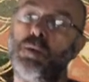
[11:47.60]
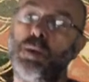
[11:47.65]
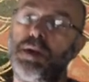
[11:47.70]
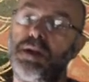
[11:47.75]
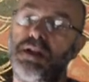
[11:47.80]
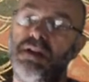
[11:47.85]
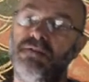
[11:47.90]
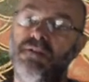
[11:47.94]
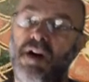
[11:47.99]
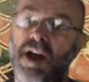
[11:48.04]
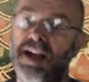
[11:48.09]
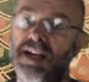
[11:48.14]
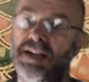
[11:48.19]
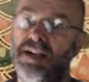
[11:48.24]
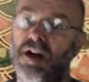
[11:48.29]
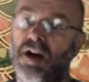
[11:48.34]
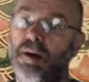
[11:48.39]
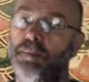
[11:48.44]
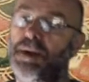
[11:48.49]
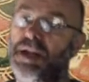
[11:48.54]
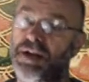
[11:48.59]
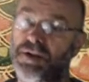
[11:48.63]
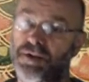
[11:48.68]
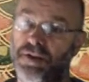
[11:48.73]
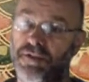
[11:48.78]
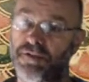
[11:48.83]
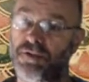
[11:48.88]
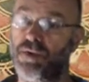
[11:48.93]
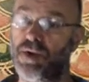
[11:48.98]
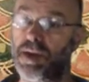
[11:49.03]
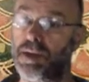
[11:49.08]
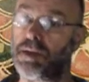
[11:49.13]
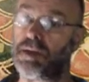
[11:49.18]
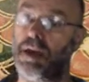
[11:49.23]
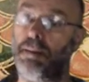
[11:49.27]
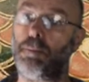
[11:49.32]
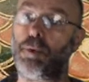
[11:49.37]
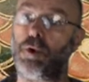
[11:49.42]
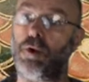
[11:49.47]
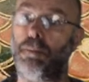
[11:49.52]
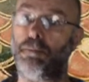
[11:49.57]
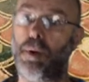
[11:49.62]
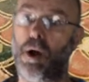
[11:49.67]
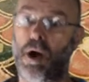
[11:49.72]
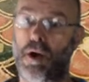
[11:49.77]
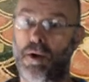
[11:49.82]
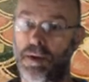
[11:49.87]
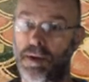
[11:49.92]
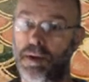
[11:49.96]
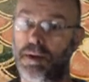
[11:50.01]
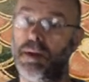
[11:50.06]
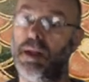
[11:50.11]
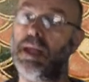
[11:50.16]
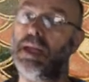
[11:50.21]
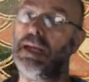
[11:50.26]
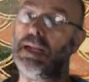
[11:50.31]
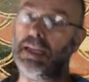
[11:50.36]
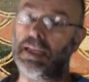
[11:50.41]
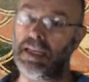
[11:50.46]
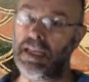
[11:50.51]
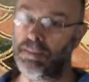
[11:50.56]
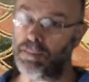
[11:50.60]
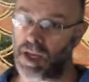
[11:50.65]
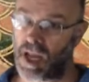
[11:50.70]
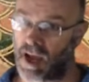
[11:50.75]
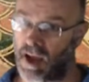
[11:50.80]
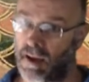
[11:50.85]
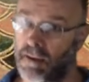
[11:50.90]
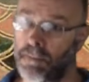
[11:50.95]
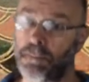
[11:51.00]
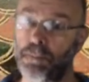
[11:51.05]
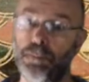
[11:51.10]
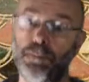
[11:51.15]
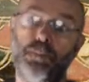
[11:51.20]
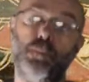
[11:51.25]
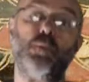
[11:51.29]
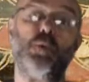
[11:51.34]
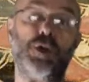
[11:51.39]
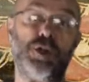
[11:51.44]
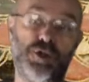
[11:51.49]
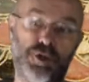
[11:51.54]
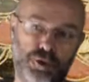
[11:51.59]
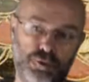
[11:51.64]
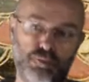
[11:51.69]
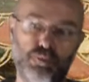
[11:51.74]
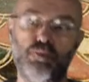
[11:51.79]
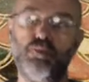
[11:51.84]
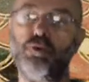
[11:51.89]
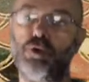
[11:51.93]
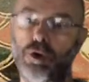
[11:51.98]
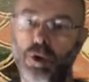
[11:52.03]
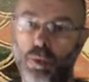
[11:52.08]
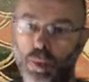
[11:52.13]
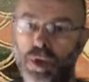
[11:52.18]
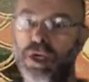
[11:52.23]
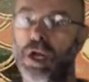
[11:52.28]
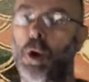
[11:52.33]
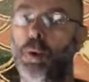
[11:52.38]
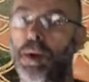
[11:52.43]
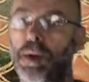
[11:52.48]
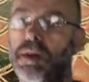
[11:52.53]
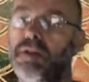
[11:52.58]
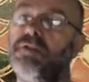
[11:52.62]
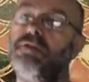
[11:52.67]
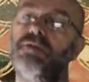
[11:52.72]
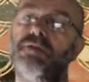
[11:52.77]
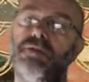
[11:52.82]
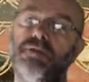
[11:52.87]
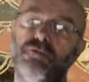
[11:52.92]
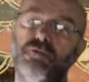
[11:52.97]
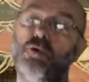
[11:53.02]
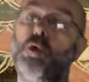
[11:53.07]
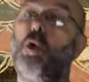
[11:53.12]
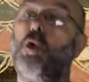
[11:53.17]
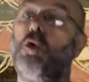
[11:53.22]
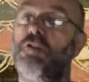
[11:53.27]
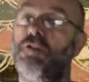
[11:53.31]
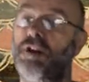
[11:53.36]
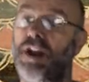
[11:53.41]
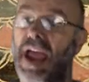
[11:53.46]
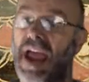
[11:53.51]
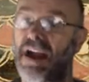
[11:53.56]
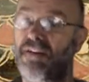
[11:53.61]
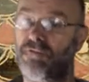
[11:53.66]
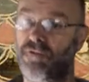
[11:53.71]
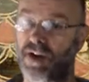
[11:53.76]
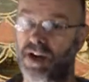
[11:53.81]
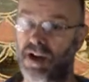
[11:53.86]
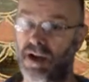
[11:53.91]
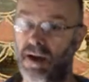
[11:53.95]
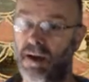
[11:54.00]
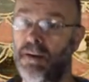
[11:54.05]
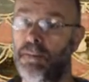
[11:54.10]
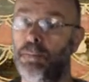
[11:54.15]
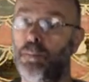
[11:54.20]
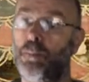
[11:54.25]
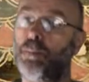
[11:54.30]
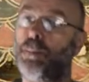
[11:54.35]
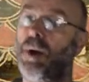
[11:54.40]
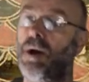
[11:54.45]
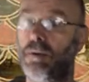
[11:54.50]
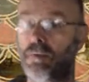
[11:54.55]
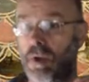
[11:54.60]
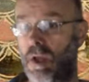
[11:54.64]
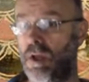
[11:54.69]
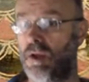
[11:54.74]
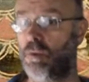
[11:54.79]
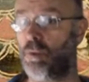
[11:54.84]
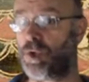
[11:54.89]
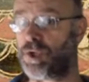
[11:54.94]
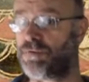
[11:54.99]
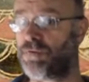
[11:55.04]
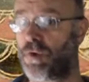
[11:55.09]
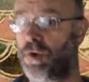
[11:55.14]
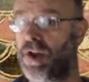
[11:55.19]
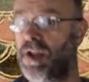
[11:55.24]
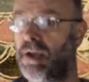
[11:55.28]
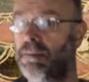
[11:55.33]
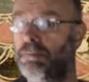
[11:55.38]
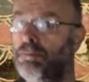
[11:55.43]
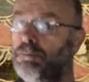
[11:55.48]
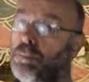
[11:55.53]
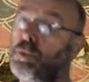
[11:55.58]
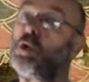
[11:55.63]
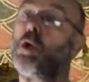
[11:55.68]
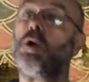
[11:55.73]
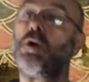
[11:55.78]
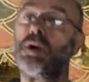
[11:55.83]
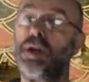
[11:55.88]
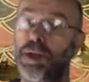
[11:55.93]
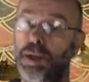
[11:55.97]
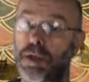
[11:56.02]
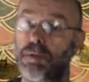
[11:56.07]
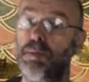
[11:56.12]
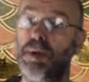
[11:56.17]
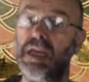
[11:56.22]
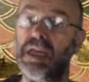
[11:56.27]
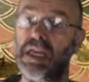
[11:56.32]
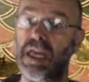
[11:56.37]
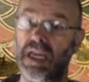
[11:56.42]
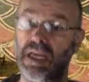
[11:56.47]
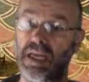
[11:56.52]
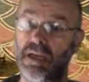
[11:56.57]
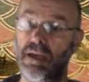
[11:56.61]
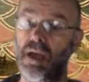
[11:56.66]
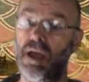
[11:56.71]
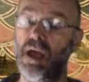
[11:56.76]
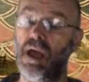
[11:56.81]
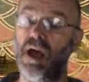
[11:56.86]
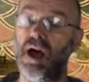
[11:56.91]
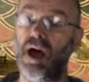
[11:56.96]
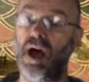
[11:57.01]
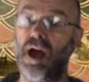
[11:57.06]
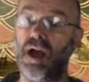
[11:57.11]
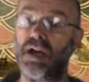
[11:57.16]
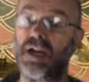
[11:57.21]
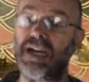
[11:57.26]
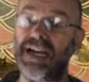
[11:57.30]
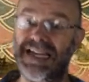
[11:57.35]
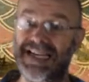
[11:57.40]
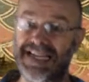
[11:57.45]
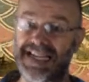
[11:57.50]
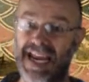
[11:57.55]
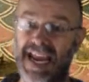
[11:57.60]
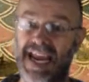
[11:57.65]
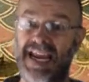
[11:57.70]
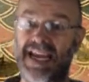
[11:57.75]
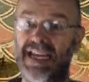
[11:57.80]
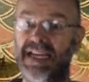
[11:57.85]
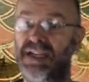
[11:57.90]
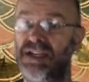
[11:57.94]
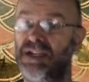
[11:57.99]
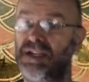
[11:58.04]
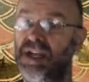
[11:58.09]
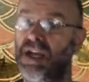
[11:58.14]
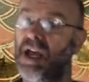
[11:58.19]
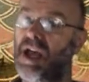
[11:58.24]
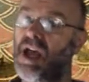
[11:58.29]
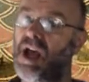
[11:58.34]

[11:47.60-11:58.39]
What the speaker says: was divided up into three separate parts. Libya, which we know as northern Africa, but which for him, broadly speaking, contained,